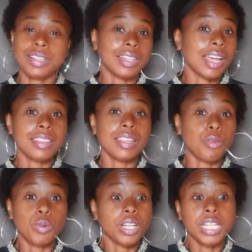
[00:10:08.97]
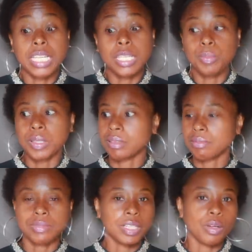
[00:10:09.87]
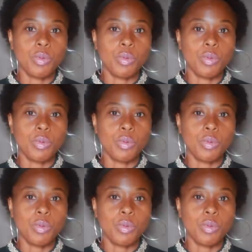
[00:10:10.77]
And I thought we're going to keep it. Like,